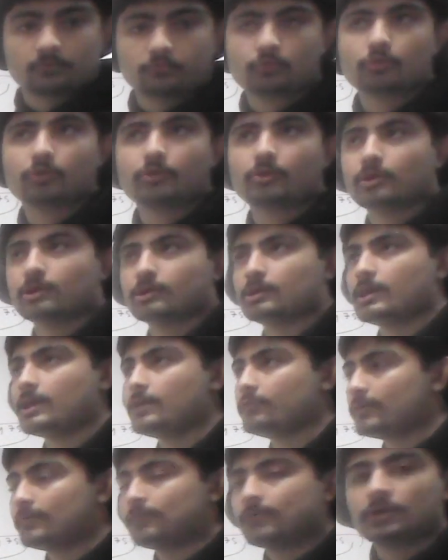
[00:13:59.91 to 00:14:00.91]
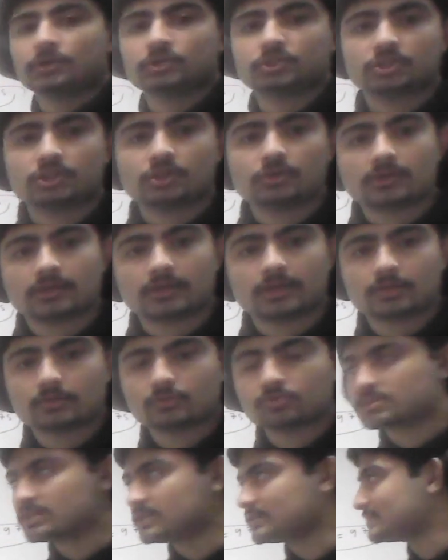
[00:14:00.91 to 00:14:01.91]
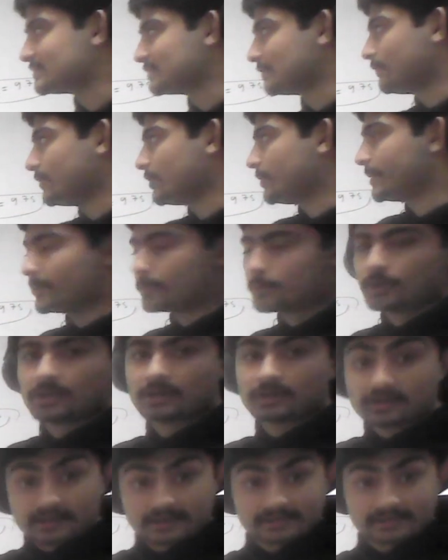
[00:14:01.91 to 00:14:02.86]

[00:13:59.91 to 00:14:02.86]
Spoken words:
for every function you can use. This is a very good